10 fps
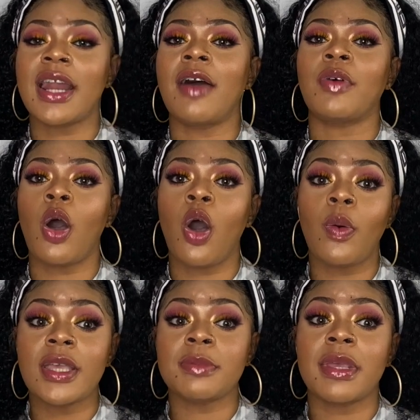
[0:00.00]
I've
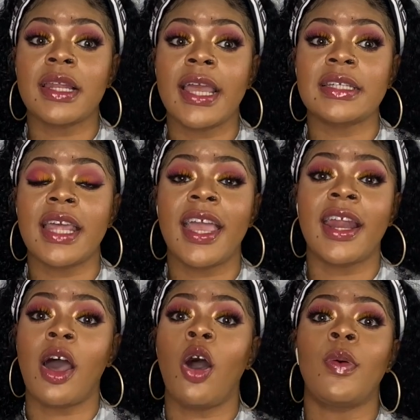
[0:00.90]
always been like that,
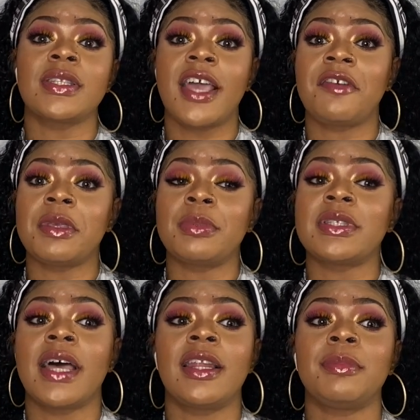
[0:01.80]
and I always have people
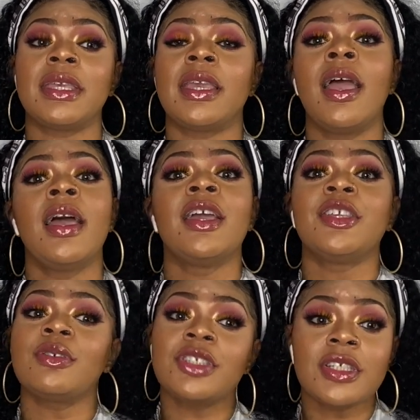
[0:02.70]
telling me,
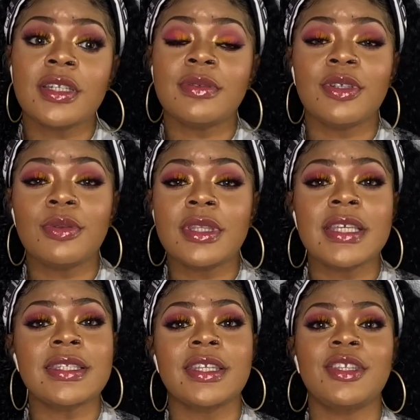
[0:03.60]
you should do
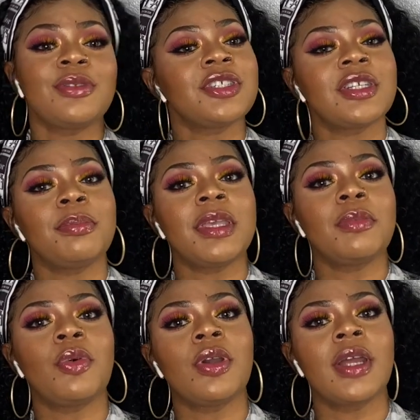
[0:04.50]
this and you should be
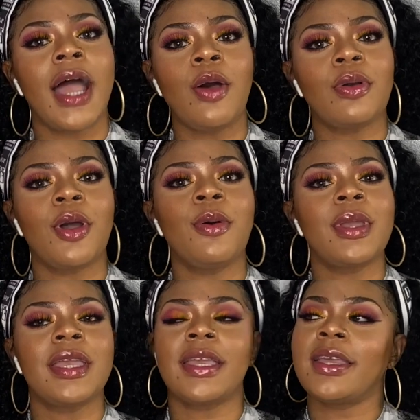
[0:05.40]
more
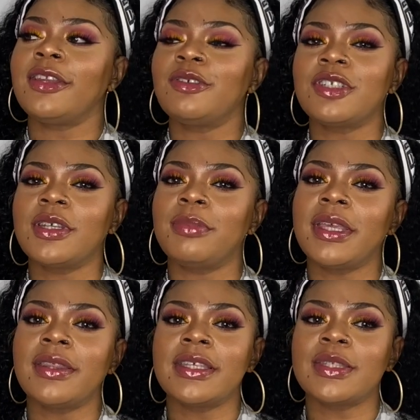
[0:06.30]
outgoing and you should
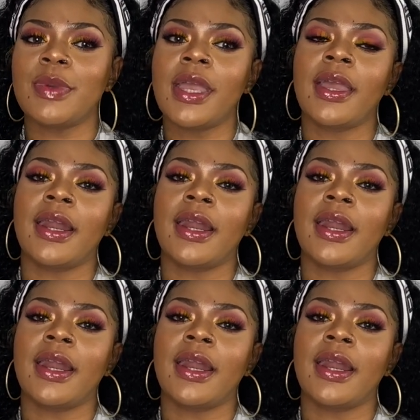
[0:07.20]
be this way.